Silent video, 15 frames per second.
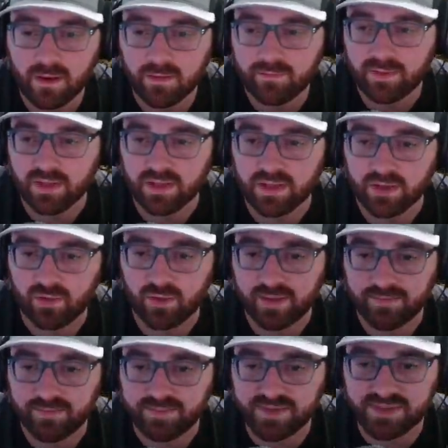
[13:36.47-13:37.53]
But
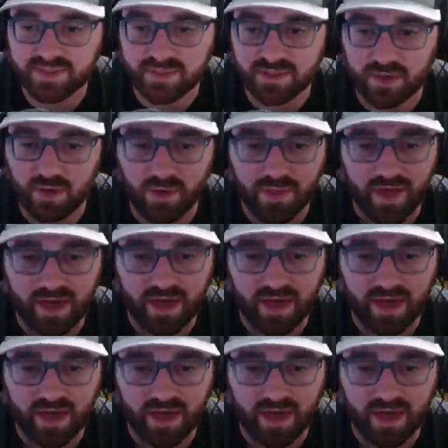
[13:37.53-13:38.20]
grips, all that.